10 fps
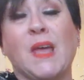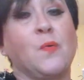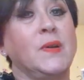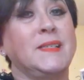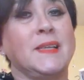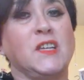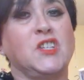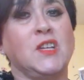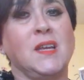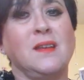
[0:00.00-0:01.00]
I want to say
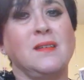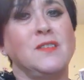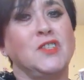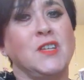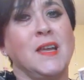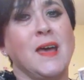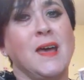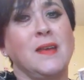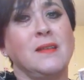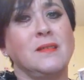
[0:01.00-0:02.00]
Sheen,
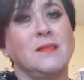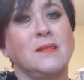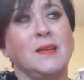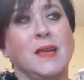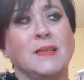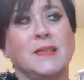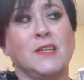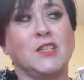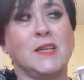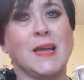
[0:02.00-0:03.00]
Shein,
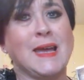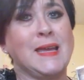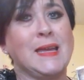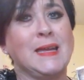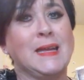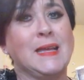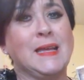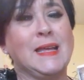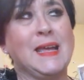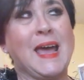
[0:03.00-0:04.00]
S-H-E-I-N.
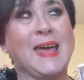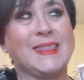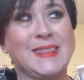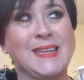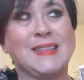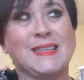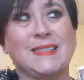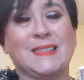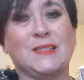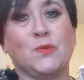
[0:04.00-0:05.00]
I think
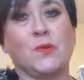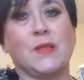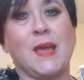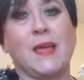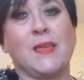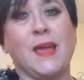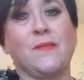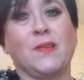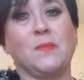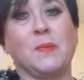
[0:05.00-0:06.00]
that's the store that they
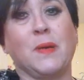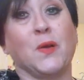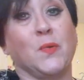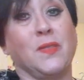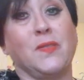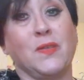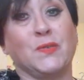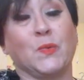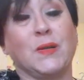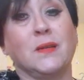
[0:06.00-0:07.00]
have a little bit bigger one than
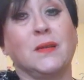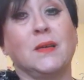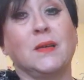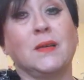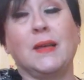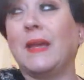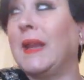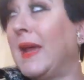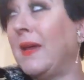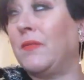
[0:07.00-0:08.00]
this one.
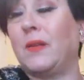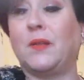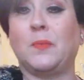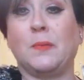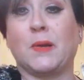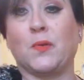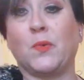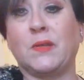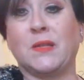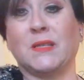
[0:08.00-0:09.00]
And I have a little bit bigger
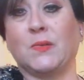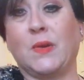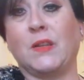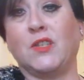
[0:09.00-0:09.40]
one than this one.